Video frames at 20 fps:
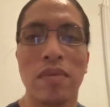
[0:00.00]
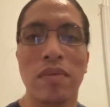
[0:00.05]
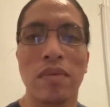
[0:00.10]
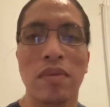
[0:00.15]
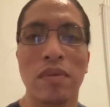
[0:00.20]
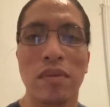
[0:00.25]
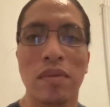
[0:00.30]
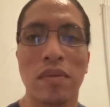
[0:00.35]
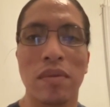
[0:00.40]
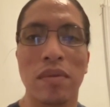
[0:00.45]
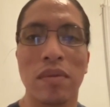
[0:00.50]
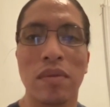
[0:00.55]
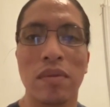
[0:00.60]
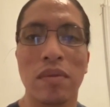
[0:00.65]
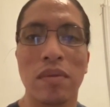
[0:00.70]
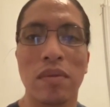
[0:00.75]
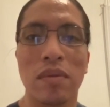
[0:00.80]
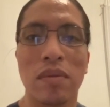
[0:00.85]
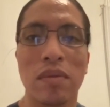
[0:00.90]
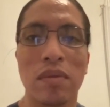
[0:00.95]

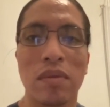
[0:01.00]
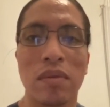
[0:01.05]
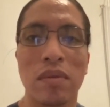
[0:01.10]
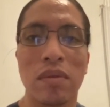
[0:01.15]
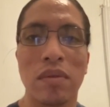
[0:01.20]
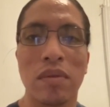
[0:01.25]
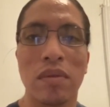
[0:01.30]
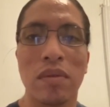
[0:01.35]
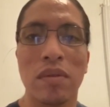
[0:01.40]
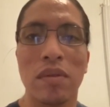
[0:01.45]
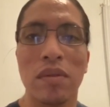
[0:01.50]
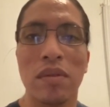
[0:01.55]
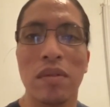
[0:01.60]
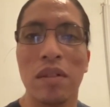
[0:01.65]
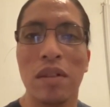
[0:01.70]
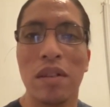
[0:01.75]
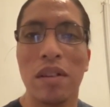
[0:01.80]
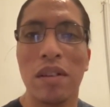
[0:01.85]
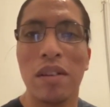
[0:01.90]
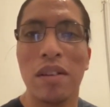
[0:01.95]

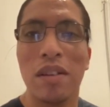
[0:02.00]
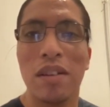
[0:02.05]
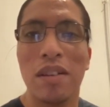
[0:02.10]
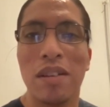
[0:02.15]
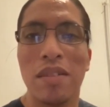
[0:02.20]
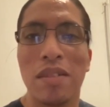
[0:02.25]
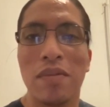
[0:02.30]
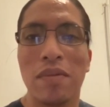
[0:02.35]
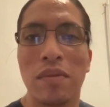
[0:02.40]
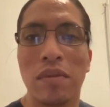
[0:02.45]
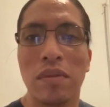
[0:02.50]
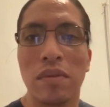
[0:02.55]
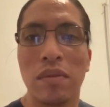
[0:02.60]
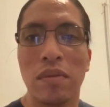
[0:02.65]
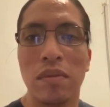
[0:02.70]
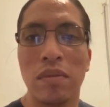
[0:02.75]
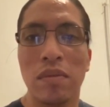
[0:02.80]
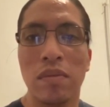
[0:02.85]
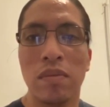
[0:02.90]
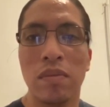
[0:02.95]

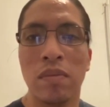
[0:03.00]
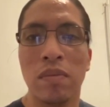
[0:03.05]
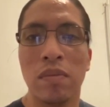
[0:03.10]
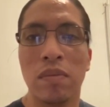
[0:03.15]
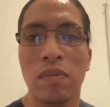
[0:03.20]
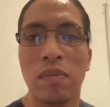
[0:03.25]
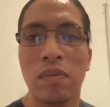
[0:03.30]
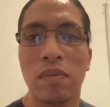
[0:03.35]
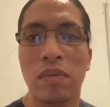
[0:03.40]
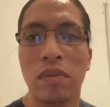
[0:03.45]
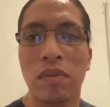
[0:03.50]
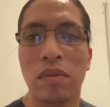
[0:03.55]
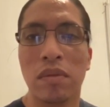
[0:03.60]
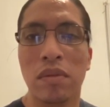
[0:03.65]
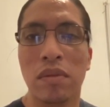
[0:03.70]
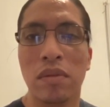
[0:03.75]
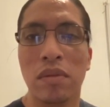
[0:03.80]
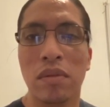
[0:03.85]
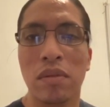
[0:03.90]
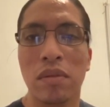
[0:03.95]

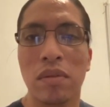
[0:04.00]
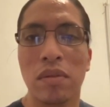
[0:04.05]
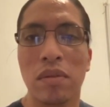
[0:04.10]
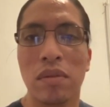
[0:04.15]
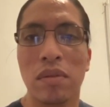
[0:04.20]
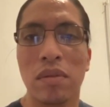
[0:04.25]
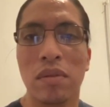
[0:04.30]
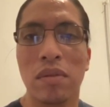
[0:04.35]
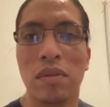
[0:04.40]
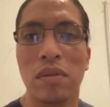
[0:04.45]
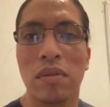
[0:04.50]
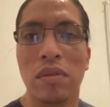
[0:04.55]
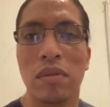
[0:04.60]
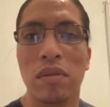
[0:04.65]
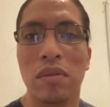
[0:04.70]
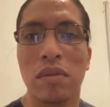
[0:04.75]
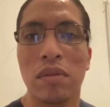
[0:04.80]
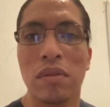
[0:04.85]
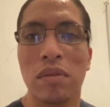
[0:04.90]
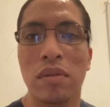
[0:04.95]

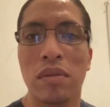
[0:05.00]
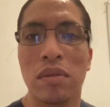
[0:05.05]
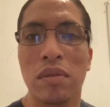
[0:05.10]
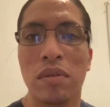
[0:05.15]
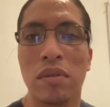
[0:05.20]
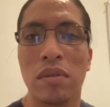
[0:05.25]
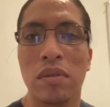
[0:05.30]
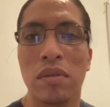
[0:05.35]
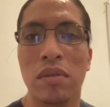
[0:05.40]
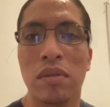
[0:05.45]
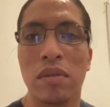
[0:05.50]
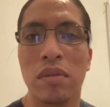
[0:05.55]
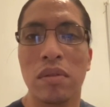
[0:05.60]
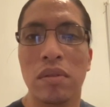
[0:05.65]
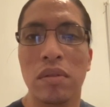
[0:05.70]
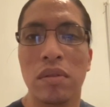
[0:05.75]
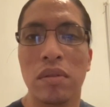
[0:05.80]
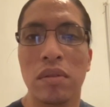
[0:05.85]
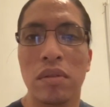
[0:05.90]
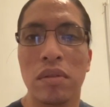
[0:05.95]

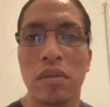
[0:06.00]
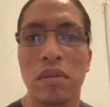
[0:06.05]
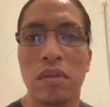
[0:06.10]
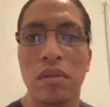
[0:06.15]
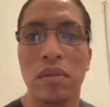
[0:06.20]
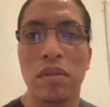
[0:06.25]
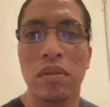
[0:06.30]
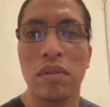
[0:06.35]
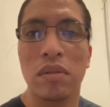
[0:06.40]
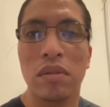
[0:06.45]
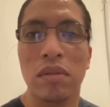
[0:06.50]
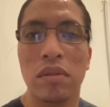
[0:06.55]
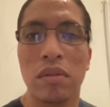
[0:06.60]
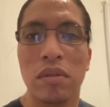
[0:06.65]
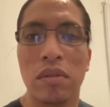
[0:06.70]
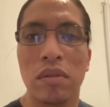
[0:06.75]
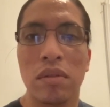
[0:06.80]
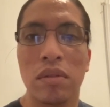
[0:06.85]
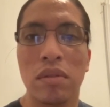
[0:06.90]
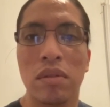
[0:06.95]

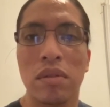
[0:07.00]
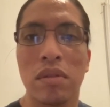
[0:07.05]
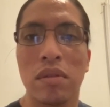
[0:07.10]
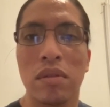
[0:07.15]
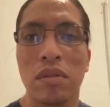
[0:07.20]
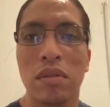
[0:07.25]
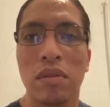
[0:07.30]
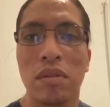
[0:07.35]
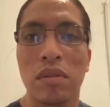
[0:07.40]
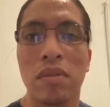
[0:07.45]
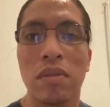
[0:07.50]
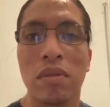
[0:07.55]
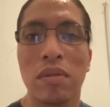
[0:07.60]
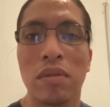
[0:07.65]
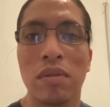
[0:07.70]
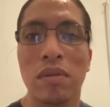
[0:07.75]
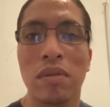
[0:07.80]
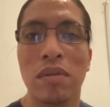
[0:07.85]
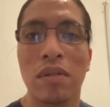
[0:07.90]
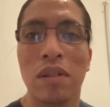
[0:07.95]
[no speech]